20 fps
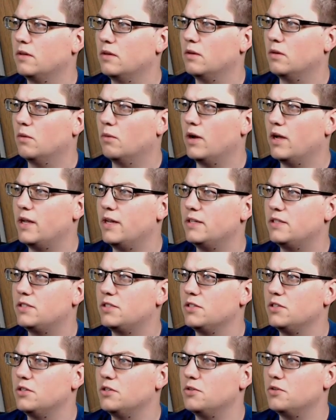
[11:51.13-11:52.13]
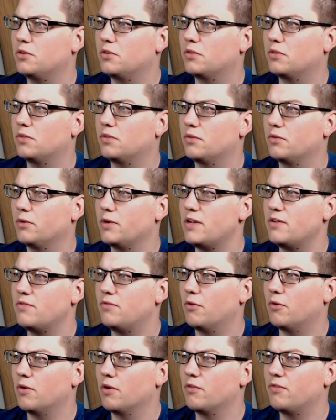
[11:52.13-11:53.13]
1, 2, 3,
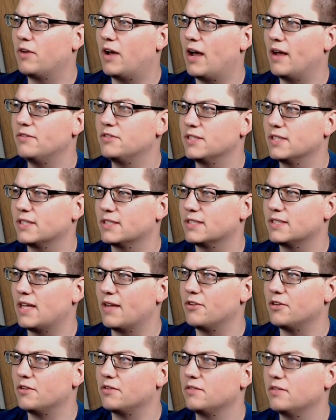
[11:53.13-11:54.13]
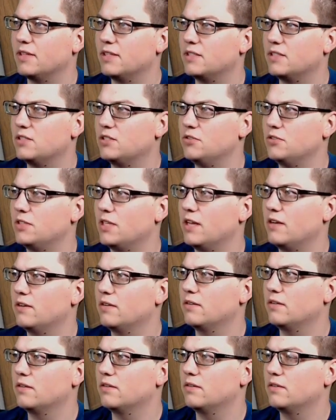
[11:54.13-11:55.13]
4, 5, 6, 7. That's 210.
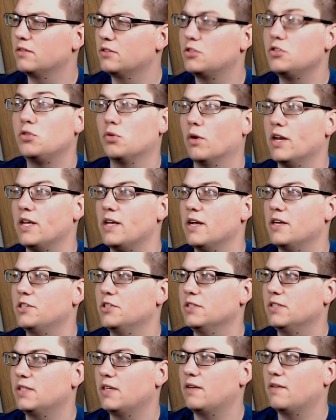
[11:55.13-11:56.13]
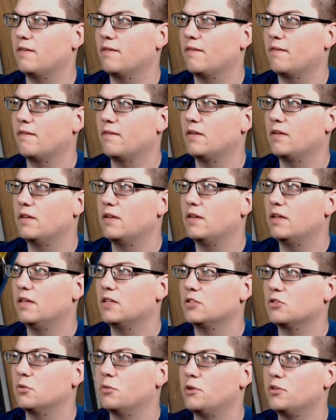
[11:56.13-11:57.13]
220, I should say.
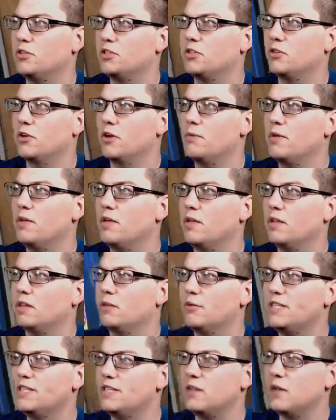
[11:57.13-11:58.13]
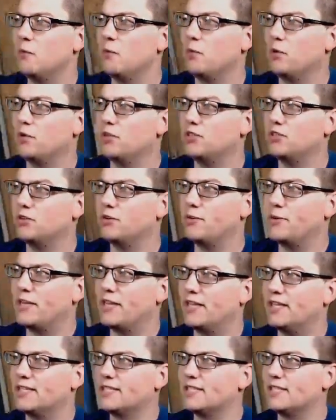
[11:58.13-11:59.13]
So we'll Bolt Storm. The reason that we're Bolt Storming
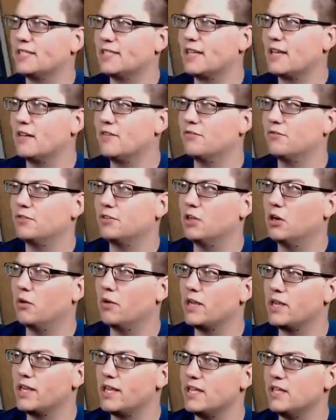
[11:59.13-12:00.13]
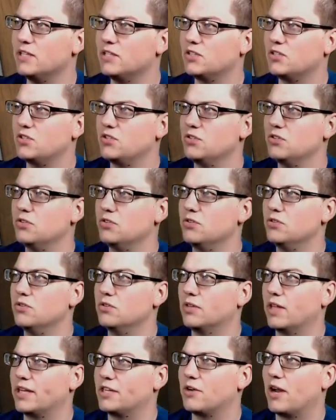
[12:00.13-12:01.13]
this instead of going into,
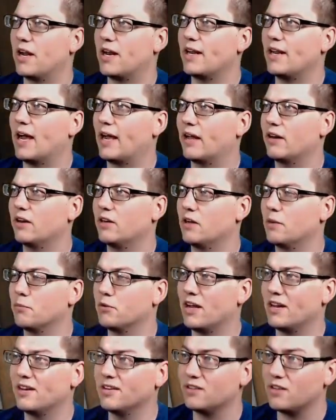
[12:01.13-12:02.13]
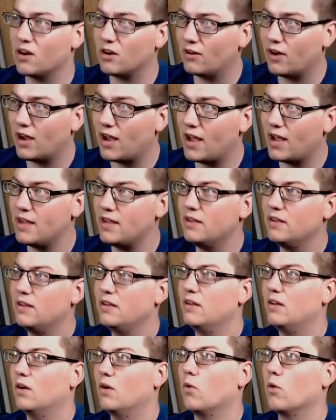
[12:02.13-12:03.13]
like, try to knock out an Umbreon Darkrai
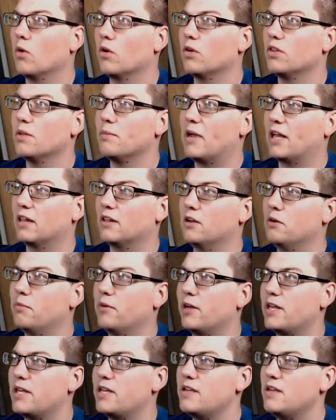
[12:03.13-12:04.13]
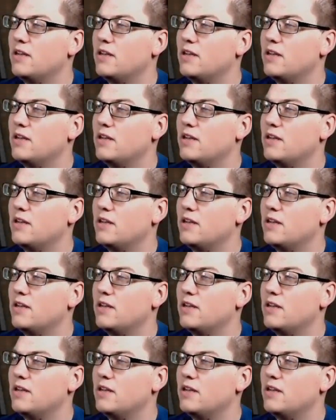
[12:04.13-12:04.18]
or the Mega Lopunny